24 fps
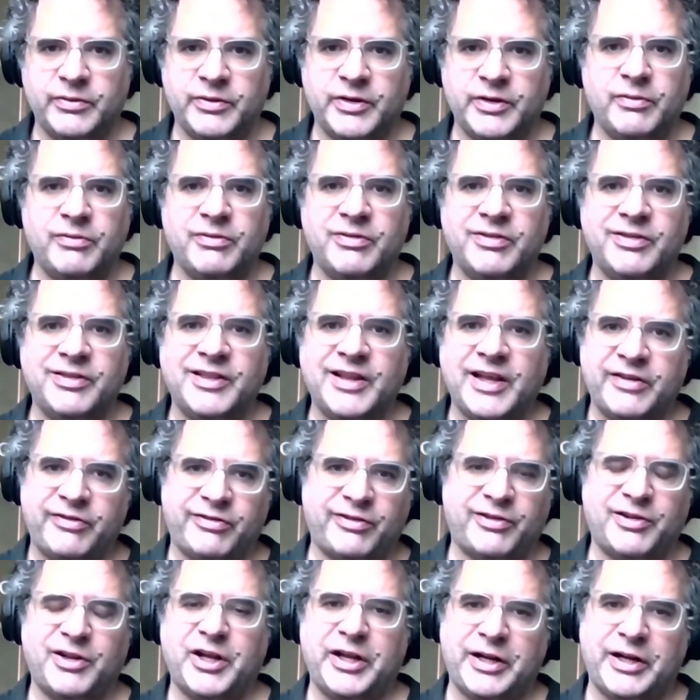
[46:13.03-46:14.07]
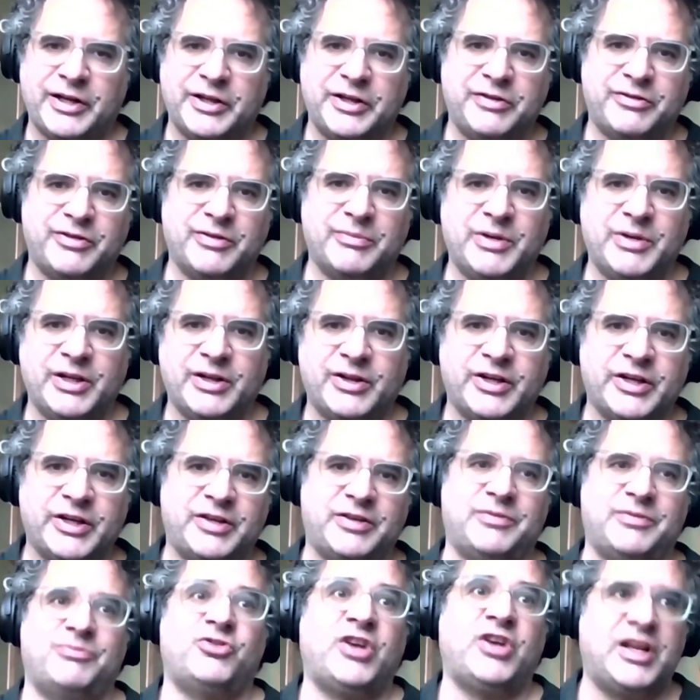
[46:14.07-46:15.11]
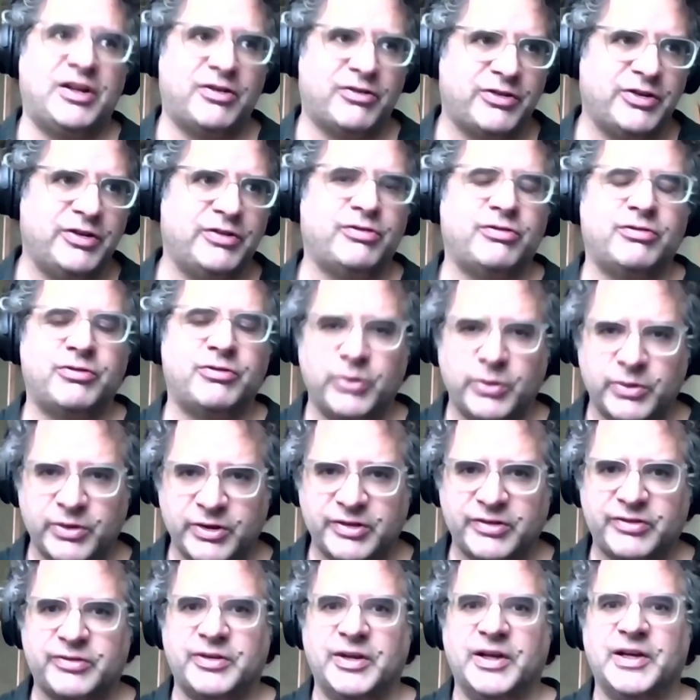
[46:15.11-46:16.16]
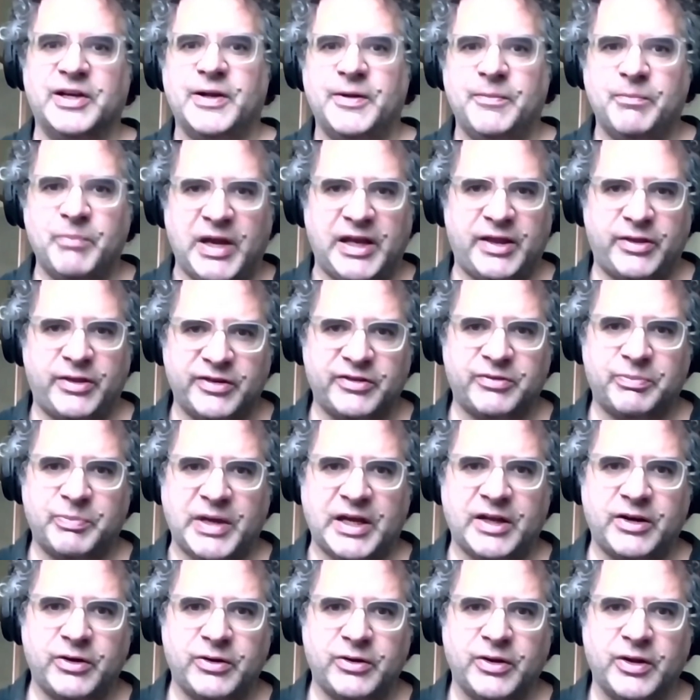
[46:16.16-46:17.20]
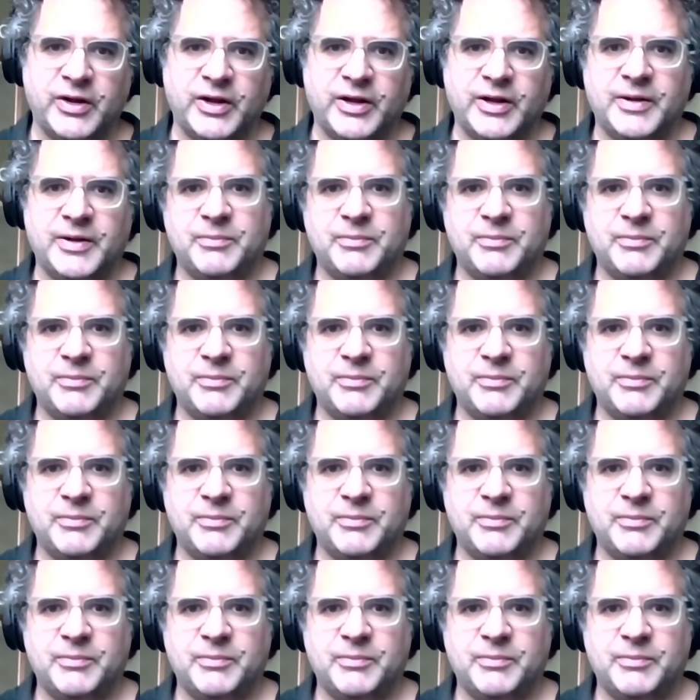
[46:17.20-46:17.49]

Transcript: They're less likely to be like change this, do this, make this better,